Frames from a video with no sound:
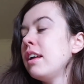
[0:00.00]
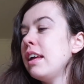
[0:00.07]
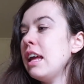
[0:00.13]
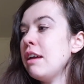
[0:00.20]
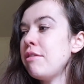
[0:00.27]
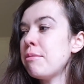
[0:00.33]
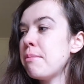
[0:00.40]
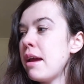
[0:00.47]

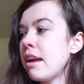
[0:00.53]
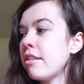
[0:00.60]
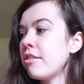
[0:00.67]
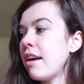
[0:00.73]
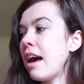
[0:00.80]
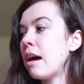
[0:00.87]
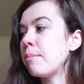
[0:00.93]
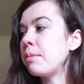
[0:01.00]
If it makes you
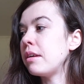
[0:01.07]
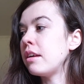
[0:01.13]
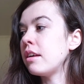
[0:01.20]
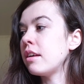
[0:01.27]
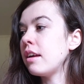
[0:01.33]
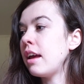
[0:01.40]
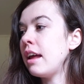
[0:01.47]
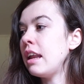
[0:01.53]

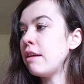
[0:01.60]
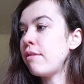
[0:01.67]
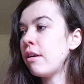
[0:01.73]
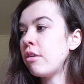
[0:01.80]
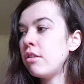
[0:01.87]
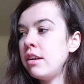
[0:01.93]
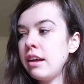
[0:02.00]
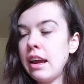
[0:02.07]
happy, and if I
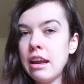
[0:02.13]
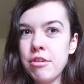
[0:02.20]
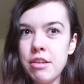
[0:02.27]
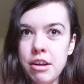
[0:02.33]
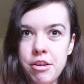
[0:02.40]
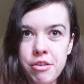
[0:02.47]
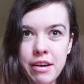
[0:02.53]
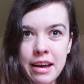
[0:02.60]
only get to
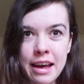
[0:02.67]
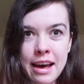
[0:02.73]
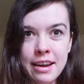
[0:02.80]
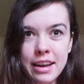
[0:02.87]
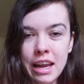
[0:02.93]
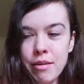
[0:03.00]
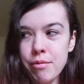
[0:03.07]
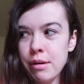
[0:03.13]
knit you a
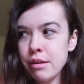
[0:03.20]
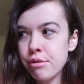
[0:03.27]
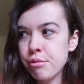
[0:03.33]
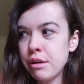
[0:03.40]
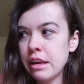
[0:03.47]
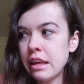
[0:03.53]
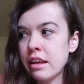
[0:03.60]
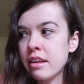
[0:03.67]
hat every
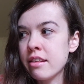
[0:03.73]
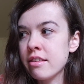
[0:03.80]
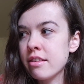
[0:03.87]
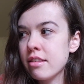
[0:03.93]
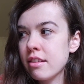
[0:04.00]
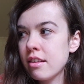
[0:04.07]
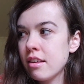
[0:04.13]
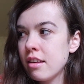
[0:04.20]
3 years,
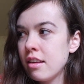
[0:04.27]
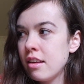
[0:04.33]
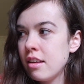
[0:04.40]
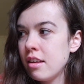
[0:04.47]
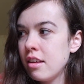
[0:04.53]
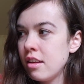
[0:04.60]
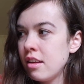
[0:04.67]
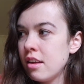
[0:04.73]

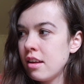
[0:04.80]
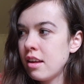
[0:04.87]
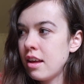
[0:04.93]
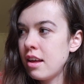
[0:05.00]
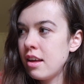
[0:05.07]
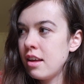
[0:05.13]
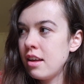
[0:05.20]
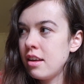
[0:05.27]

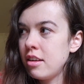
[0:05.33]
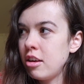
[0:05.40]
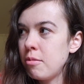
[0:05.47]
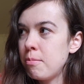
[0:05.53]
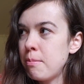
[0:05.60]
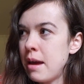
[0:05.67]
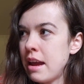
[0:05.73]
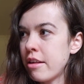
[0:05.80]
you
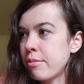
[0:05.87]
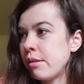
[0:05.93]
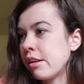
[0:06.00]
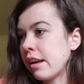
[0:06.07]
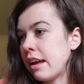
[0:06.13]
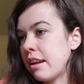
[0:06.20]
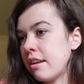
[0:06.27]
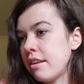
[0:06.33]
may as well
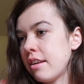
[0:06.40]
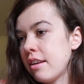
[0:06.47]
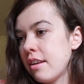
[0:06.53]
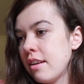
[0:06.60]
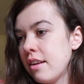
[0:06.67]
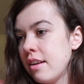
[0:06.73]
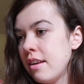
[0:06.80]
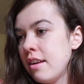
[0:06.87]
get it.
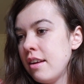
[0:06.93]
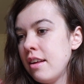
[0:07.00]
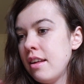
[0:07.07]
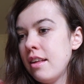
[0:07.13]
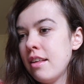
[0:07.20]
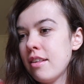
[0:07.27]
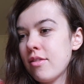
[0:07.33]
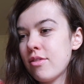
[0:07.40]

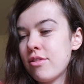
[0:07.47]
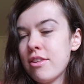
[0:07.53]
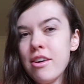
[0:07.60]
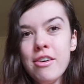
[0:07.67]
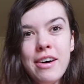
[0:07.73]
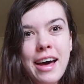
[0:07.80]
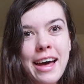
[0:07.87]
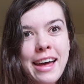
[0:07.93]

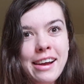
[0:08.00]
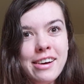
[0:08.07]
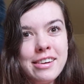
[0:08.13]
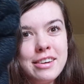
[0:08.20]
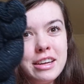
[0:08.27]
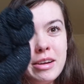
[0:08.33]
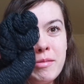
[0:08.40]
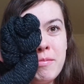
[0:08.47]
So I
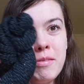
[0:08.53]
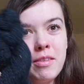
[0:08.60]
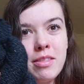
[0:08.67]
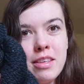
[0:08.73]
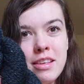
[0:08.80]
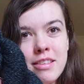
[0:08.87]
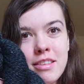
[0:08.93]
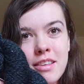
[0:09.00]
got him
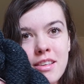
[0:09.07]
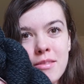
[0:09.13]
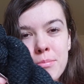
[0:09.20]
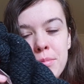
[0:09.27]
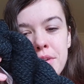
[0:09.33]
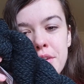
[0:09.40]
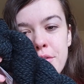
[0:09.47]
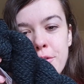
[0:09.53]
this
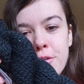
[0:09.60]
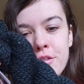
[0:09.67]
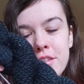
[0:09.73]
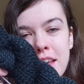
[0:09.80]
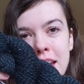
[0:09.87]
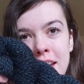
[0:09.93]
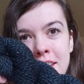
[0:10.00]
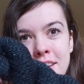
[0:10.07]
beautiful
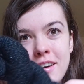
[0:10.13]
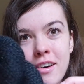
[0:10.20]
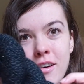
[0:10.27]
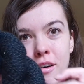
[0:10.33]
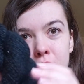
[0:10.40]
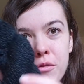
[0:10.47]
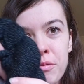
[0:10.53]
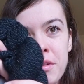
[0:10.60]
skein
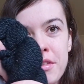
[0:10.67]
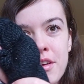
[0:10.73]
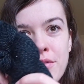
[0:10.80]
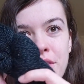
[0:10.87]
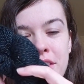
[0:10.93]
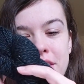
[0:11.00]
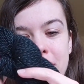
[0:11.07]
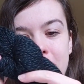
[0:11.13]
of the
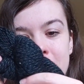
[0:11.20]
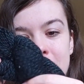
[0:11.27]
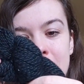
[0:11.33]
softest yarn